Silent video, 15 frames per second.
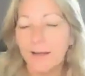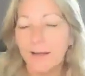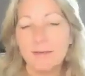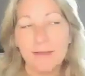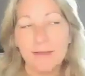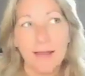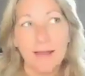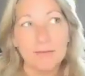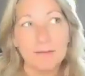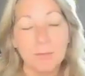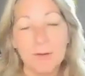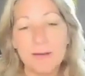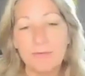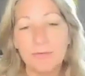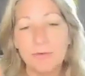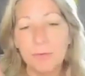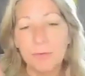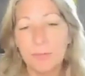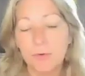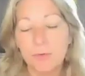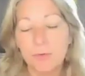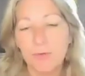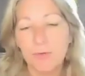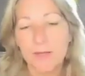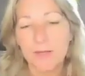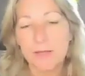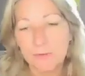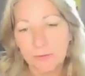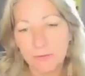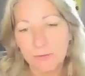Is that what if you move
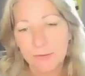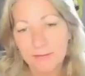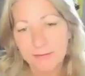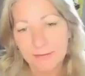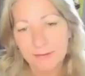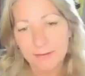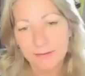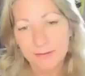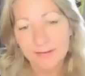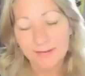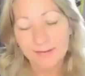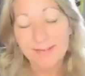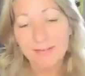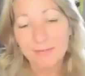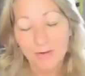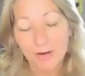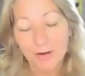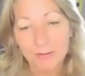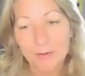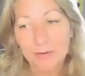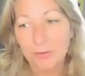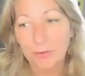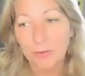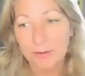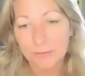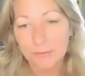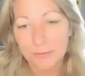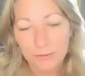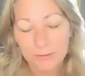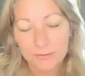into this environment or
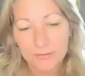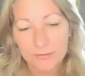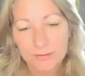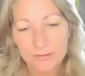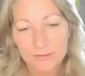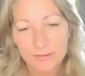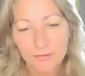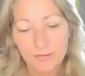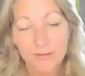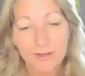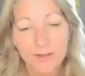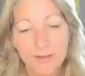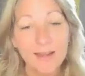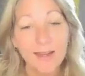into this decision,